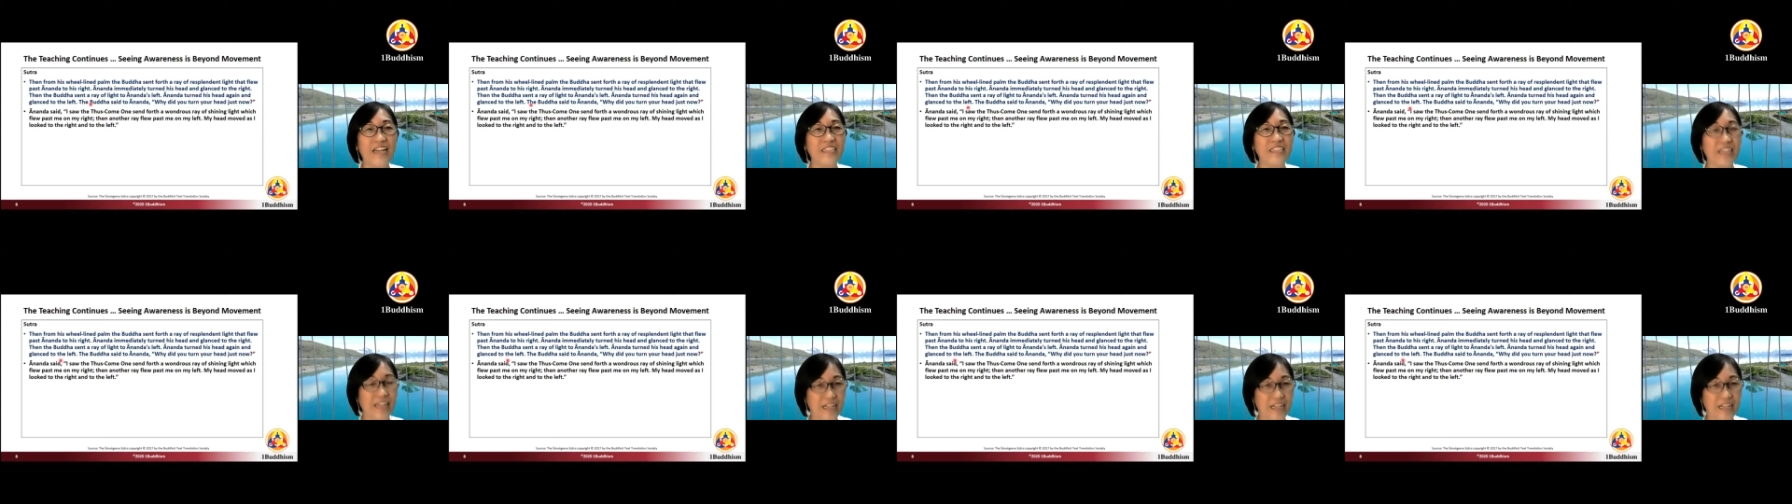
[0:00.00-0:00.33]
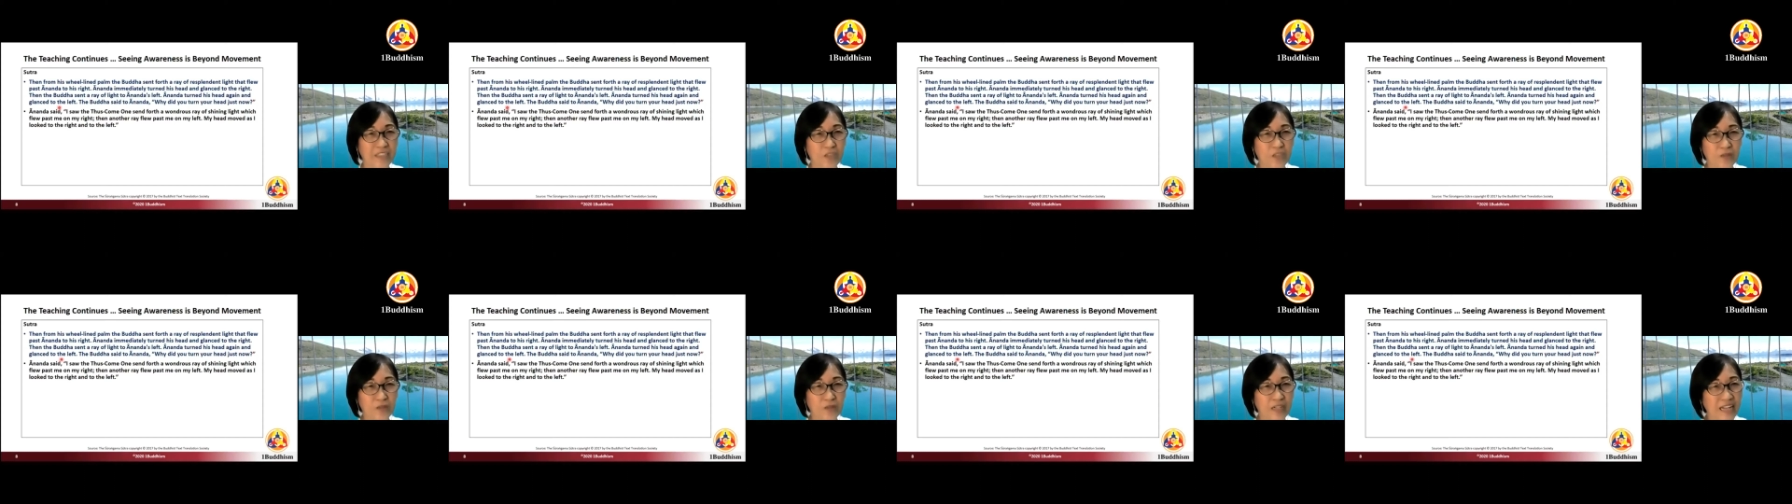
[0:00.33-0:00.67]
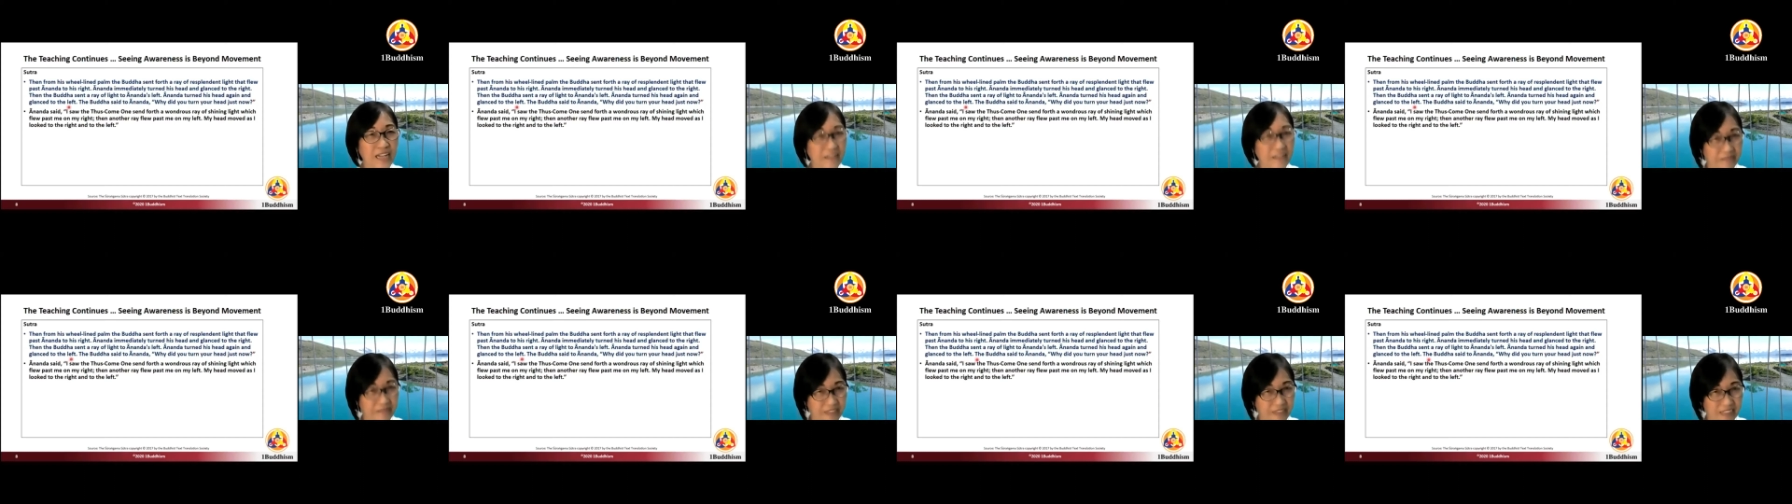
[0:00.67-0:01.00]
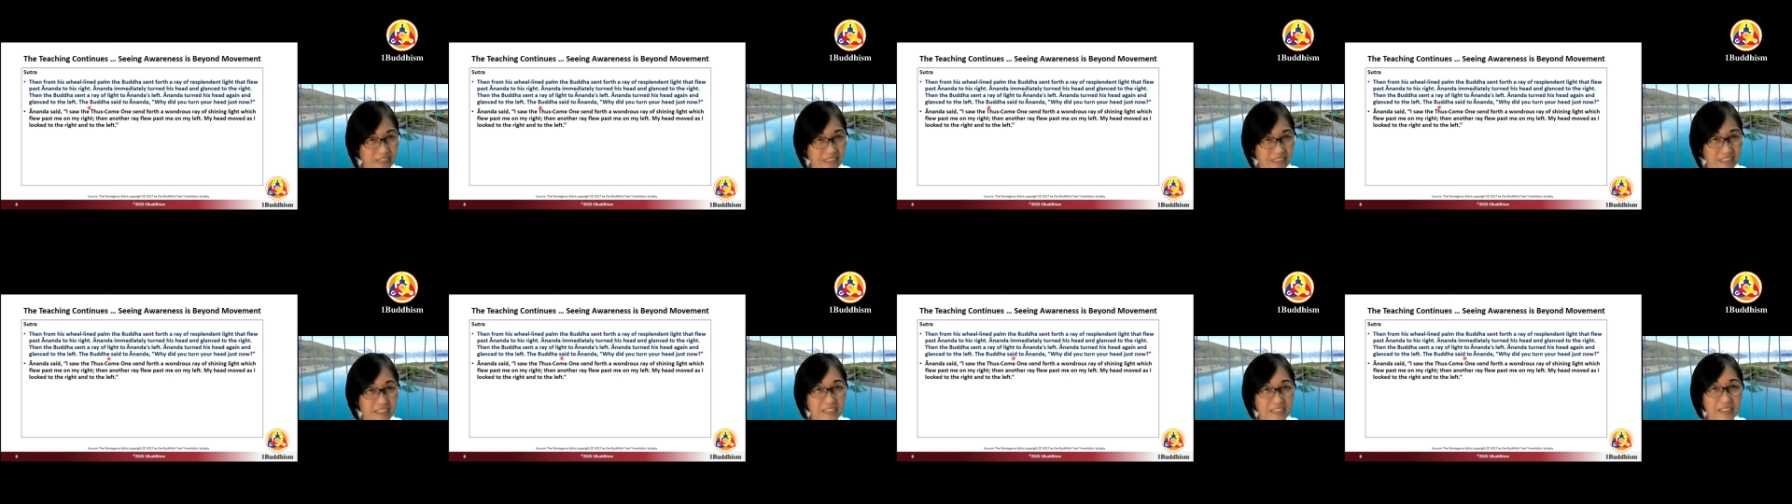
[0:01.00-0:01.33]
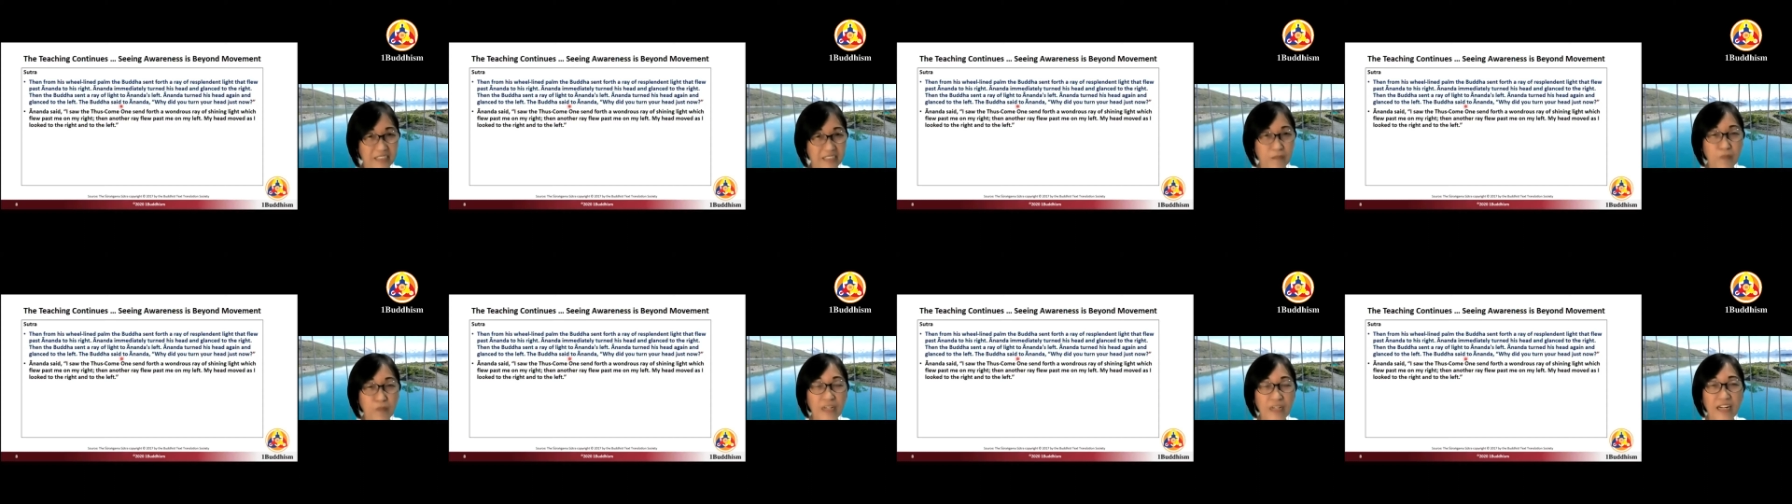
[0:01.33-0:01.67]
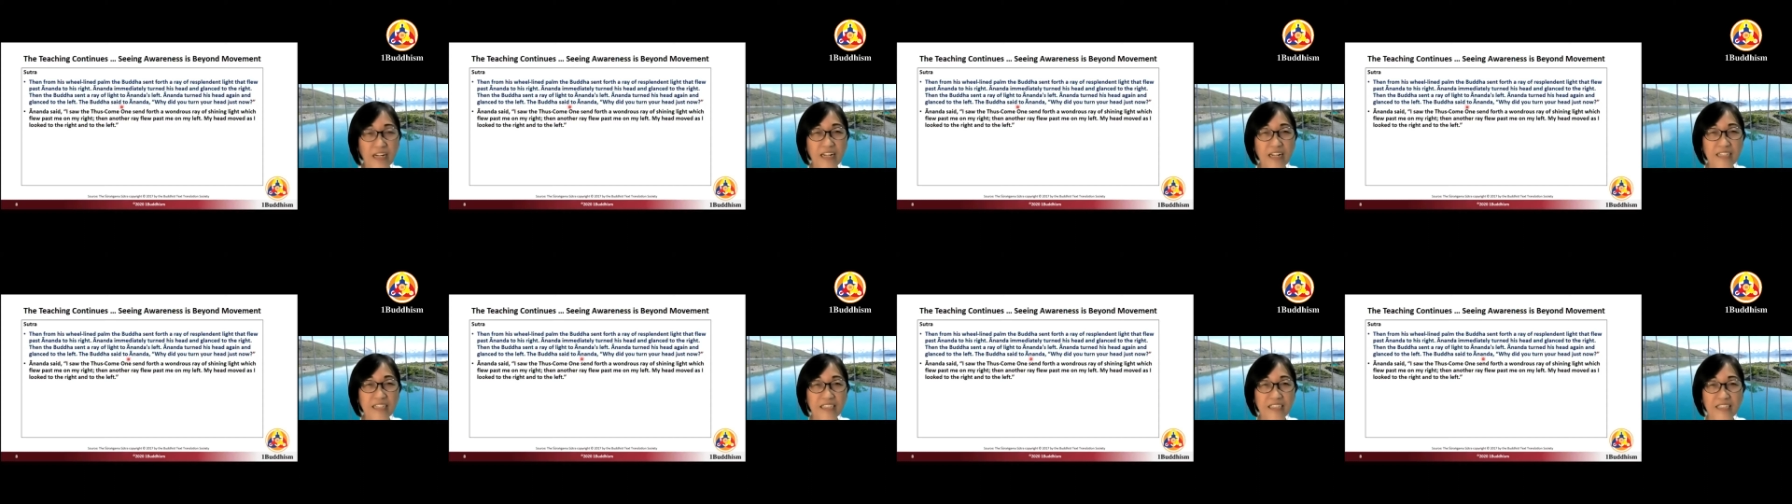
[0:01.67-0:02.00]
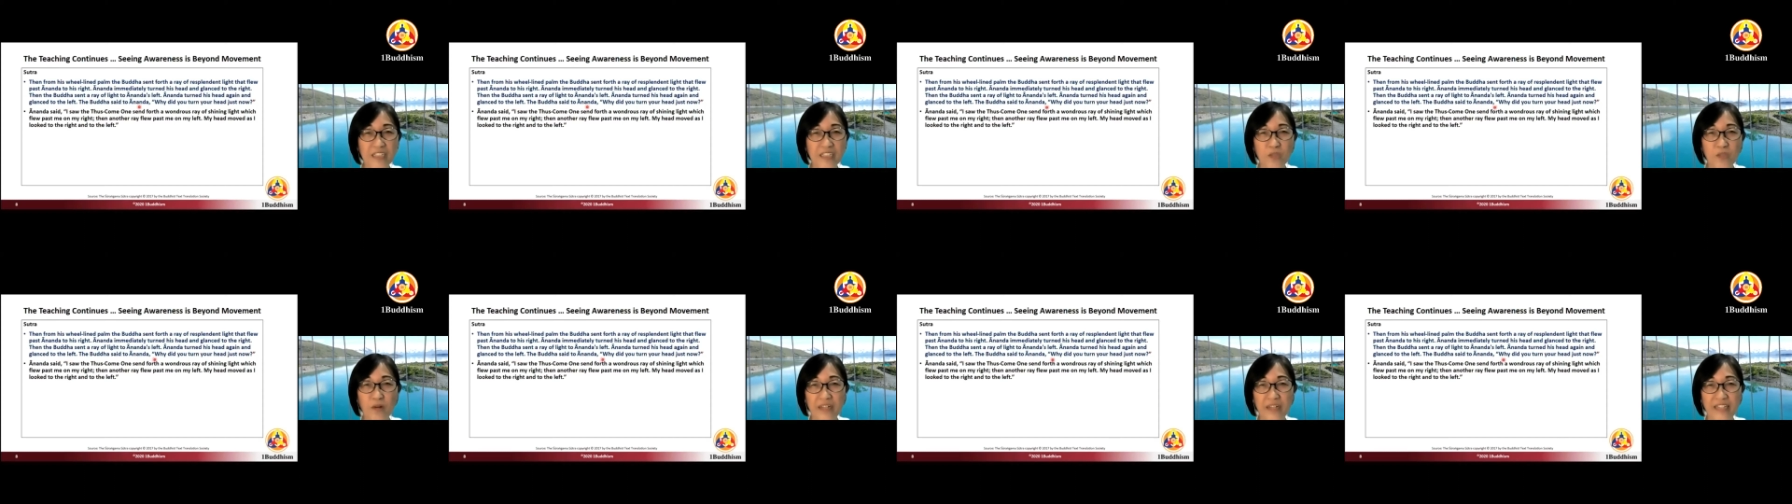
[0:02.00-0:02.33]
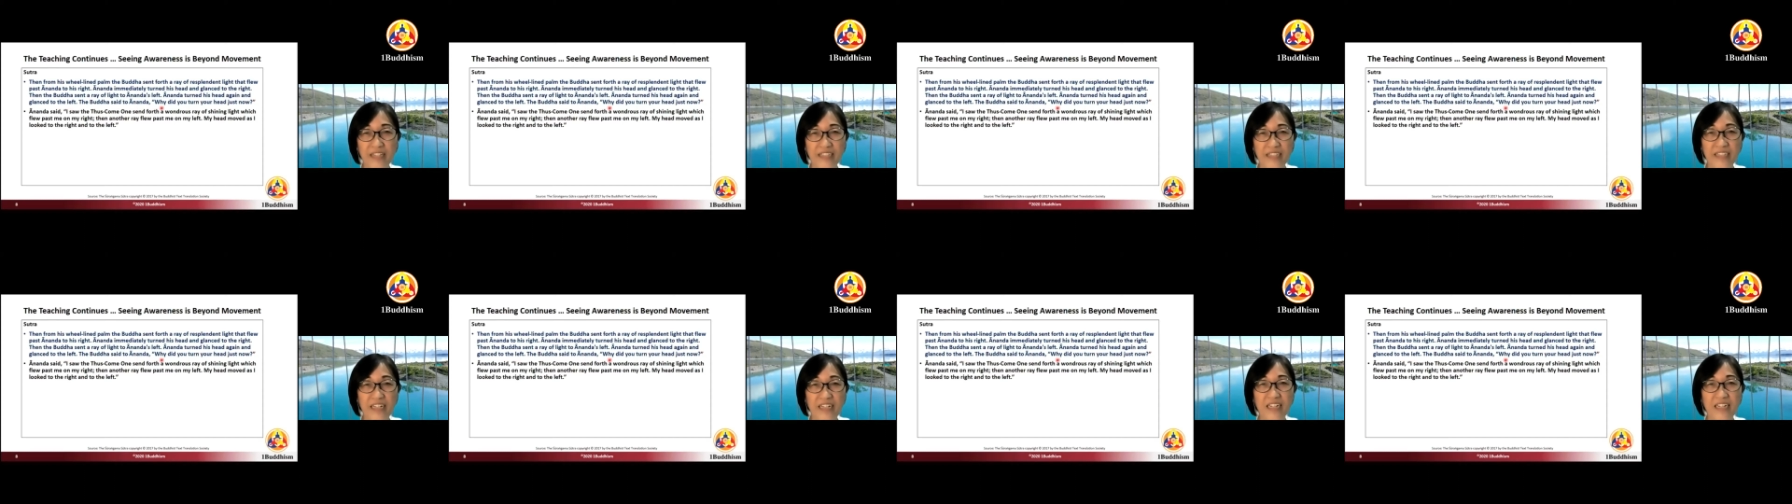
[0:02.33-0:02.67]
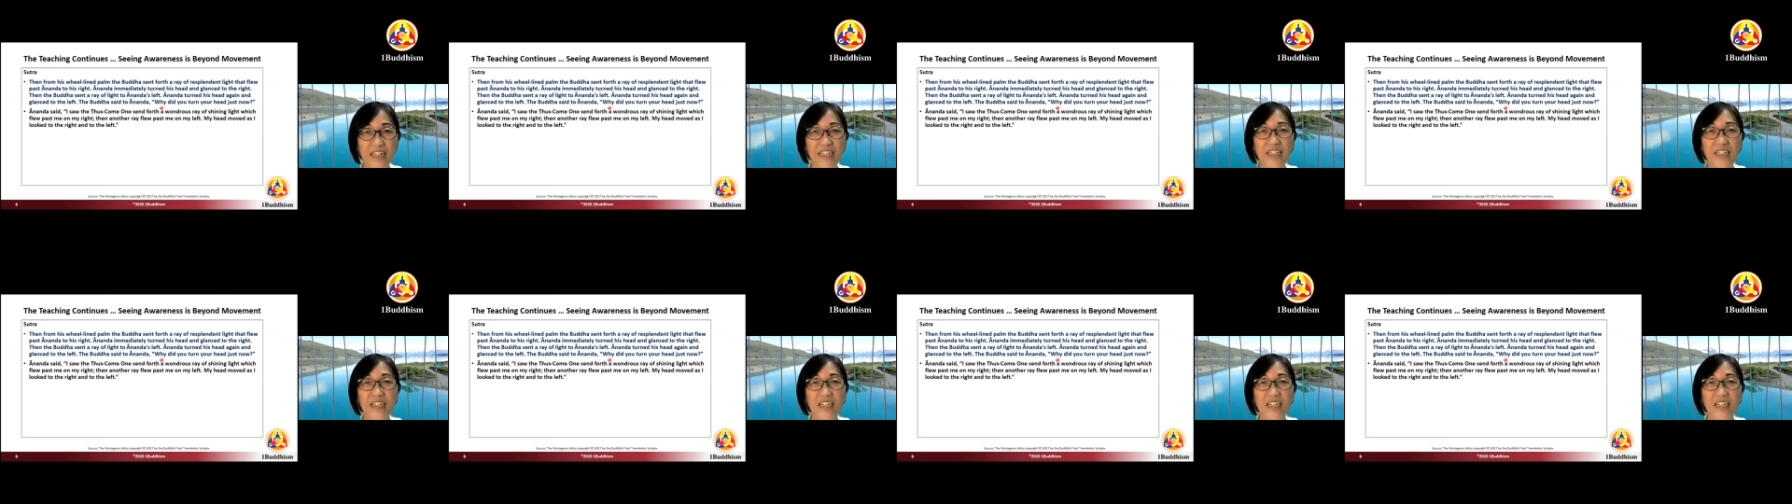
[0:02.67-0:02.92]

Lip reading: glanced to the left. The Buddha said to Ananda,